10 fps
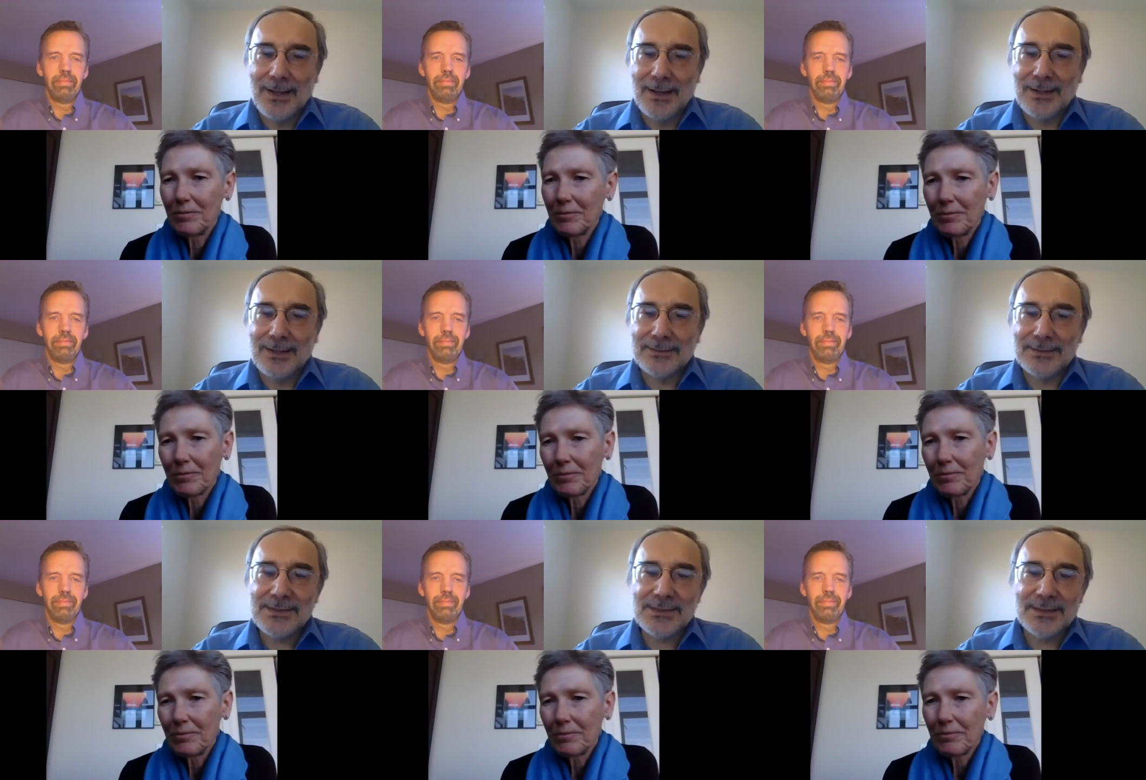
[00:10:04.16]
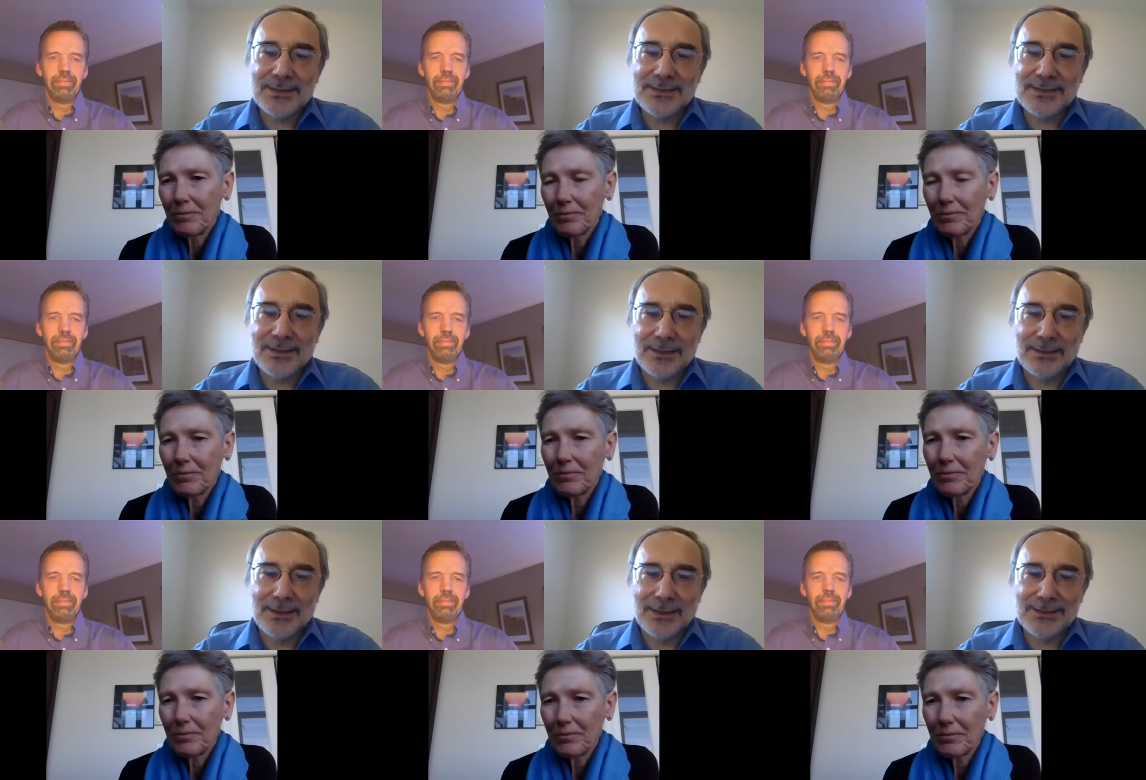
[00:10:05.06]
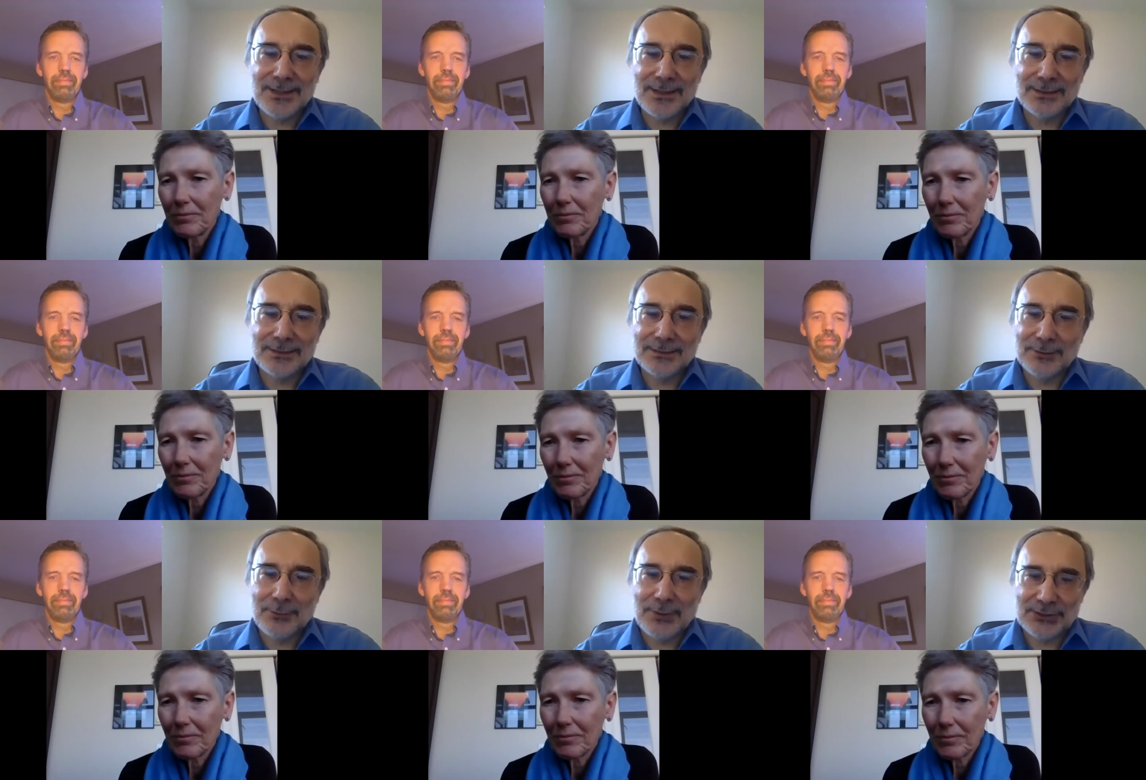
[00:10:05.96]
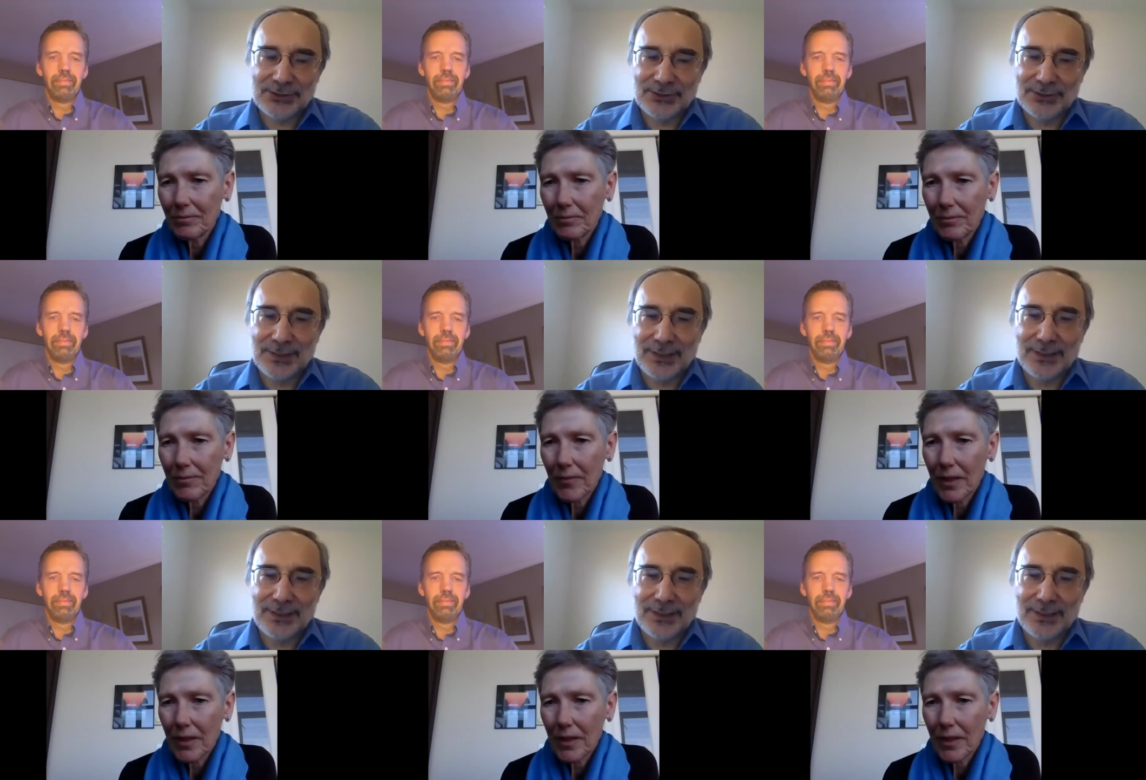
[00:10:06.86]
Speaker 1: Uh, this is an excellent question.